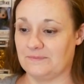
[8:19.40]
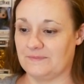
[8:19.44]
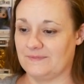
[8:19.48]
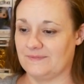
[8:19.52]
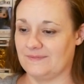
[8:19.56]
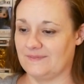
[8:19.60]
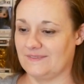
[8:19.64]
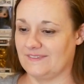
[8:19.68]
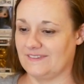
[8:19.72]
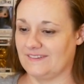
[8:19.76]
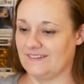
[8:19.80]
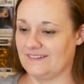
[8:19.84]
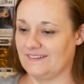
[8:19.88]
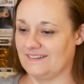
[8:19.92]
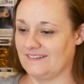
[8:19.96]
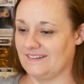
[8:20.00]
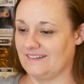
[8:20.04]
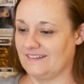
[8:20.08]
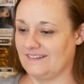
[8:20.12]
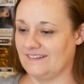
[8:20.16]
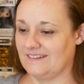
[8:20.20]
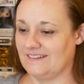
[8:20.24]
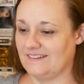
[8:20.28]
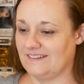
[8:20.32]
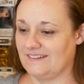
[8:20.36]

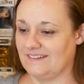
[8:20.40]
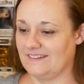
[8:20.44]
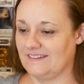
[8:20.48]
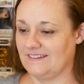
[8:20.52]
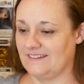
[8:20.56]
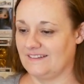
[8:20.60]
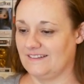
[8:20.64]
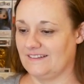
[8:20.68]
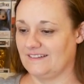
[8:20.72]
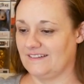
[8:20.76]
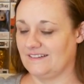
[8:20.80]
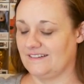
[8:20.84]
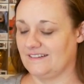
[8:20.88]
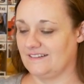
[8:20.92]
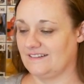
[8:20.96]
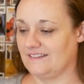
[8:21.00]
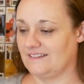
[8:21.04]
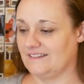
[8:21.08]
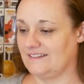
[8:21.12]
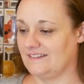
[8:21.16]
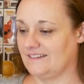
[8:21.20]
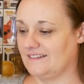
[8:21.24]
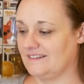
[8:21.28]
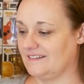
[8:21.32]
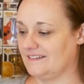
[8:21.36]

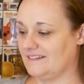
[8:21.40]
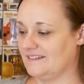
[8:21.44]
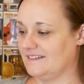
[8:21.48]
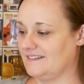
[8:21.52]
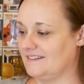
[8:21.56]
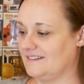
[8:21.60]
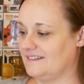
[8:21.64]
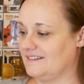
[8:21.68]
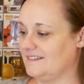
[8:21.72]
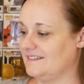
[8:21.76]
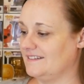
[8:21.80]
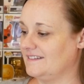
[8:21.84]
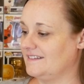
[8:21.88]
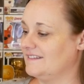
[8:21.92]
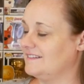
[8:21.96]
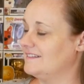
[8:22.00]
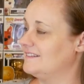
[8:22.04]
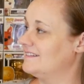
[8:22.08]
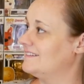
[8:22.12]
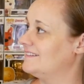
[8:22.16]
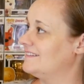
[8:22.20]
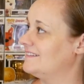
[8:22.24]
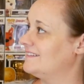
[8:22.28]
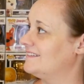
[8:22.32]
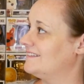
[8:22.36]

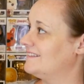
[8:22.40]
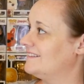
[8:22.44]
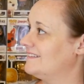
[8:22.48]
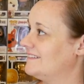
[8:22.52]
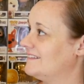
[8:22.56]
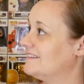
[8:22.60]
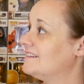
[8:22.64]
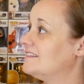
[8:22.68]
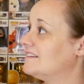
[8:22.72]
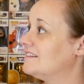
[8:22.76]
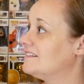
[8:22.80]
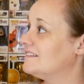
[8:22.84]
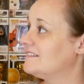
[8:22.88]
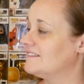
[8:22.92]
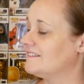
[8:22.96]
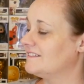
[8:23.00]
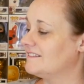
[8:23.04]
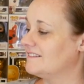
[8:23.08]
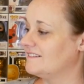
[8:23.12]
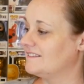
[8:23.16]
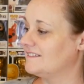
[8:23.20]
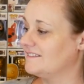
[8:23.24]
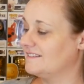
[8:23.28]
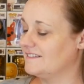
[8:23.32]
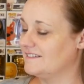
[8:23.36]

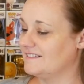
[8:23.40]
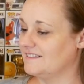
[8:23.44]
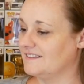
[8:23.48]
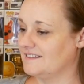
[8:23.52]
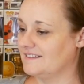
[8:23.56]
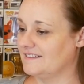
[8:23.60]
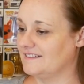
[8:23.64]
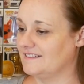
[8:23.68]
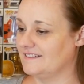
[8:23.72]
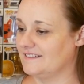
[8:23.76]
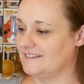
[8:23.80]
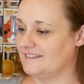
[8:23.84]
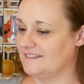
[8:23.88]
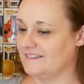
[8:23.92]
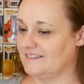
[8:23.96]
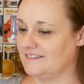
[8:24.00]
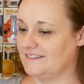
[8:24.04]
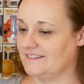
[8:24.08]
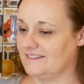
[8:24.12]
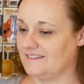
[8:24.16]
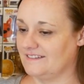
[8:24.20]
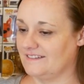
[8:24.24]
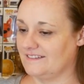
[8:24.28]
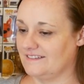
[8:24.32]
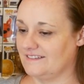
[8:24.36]

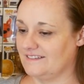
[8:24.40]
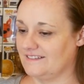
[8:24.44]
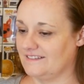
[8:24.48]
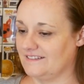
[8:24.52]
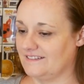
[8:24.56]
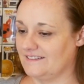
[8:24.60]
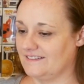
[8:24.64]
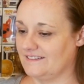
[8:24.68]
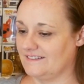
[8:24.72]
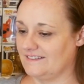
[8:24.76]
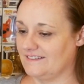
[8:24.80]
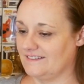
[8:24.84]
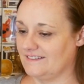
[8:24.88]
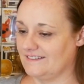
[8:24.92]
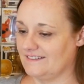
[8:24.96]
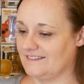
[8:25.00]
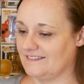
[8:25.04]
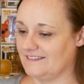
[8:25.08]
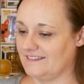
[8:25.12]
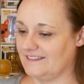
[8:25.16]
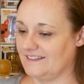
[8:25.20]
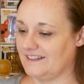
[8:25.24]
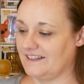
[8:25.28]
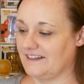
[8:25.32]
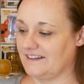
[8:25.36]

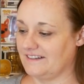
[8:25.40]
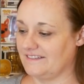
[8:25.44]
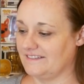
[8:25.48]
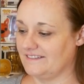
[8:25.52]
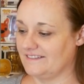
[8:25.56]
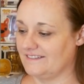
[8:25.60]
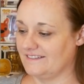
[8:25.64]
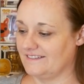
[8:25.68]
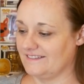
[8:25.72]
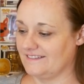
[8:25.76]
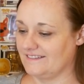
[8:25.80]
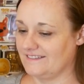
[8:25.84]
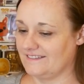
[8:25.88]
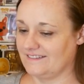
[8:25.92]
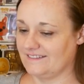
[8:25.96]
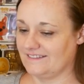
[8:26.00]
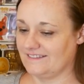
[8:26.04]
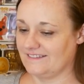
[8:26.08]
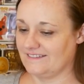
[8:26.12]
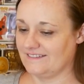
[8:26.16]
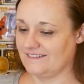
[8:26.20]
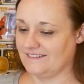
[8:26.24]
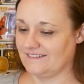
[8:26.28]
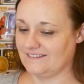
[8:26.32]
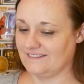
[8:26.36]

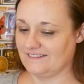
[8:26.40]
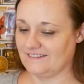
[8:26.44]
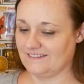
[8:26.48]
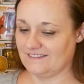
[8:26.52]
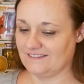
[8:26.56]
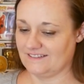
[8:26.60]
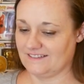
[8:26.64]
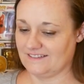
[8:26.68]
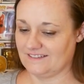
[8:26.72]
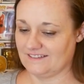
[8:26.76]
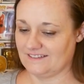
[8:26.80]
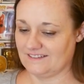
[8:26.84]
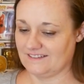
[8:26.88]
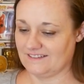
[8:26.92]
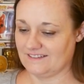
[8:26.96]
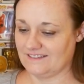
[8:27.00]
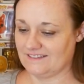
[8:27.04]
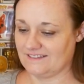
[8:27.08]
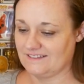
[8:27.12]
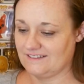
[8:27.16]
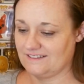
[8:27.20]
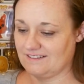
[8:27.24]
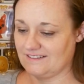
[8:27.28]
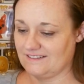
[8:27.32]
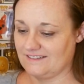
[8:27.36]

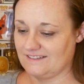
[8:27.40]
No words are spoken by the person on screen.